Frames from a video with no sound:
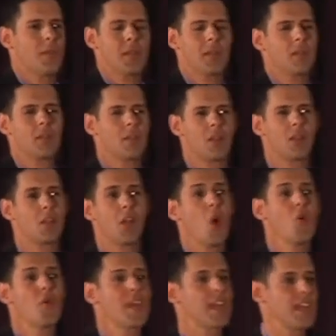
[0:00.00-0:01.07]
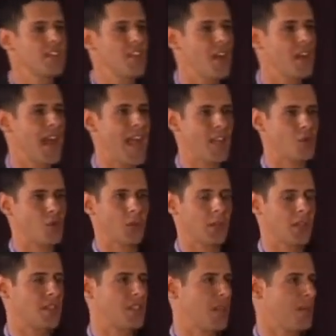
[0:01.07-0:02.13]
I mean, clothing is unnatural
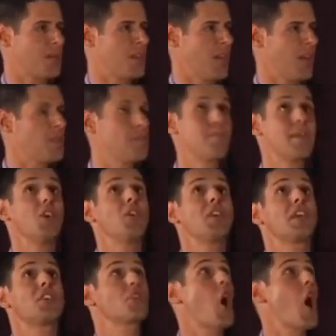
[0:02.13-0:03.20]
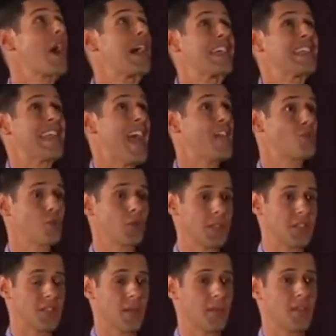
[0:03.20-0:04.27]
in some sense. Buildings are unnatural in
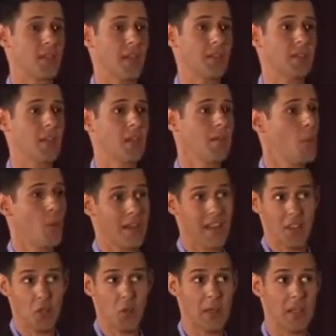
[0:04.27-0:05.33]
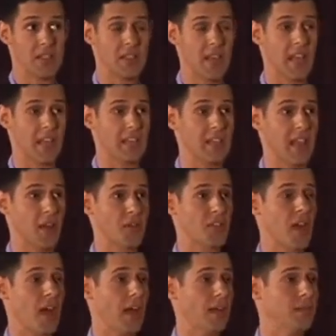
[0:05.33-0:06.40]
some sense. But we're not doing this naked and
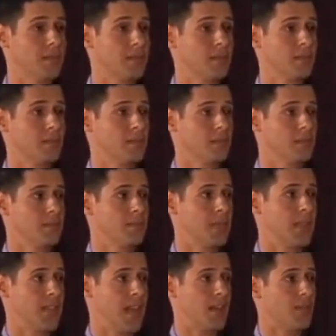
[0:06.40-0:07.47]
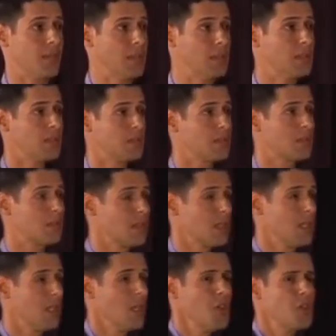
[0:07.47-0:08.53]
outside. Be thankful.
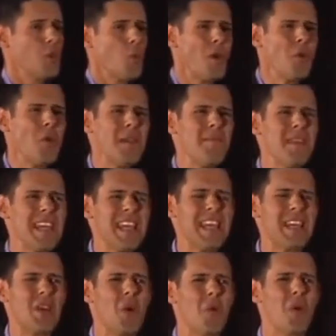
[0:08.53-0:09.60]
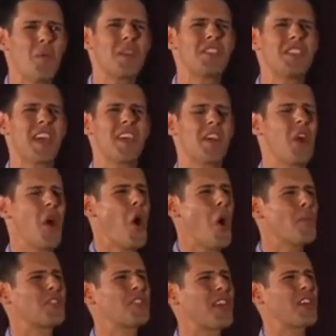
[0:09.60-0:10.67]
So what do we mean when we say that
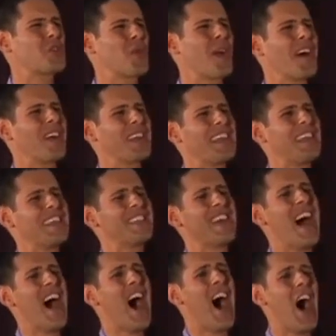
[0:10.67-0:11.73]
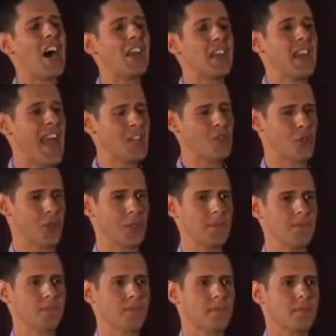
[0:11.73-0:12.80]
homosexuality is unnatural?
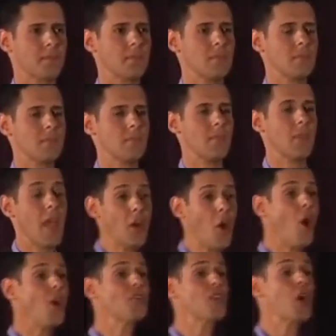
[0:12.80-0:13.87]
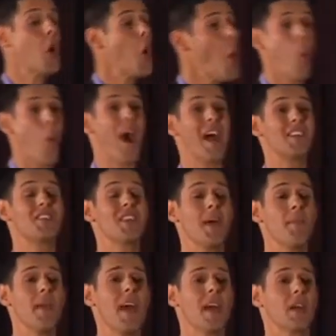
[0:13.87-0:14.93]
And also, why does that
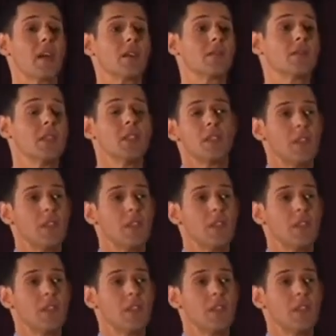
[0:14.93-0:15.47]
matter, right?